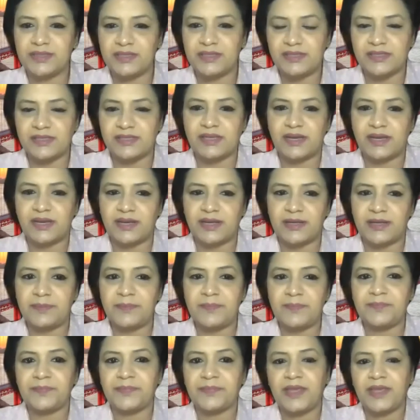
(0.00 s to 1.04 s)
this time.
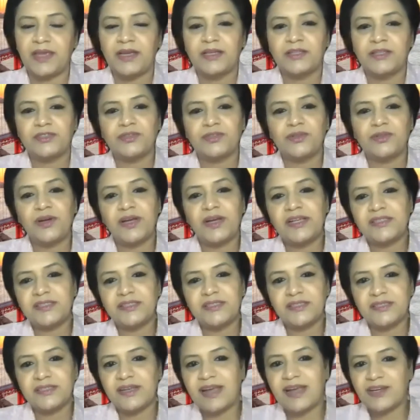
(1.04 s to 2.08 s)
So I'll
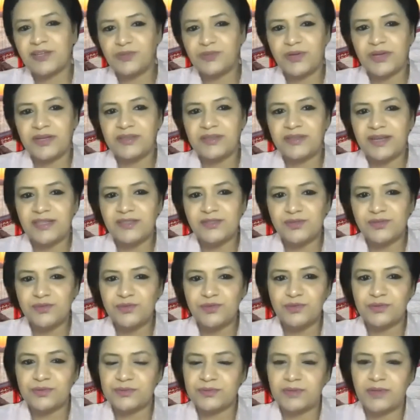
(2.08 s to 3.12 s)
just like to address
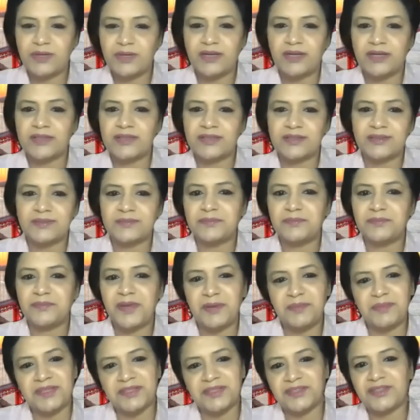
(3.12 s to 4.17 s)
you
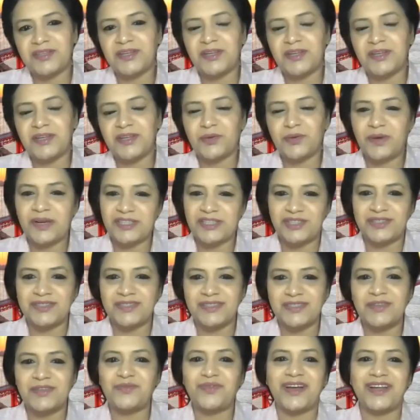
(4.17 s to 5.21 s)
maybe 3 questions
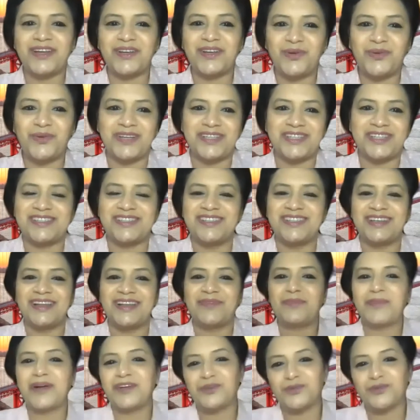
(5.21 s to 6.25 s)
in one question,
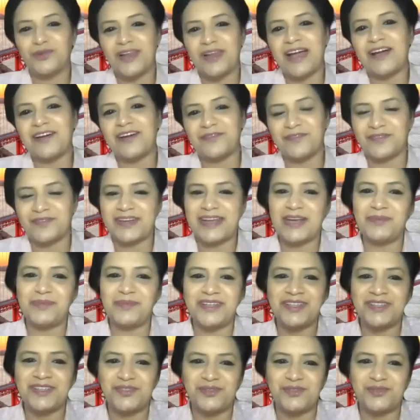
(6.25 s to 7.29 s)
but you will have 10
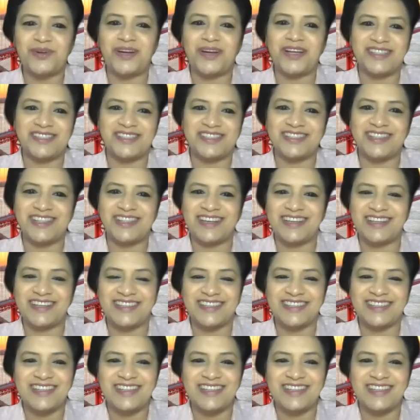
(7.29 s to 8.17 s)
minutes to answer that.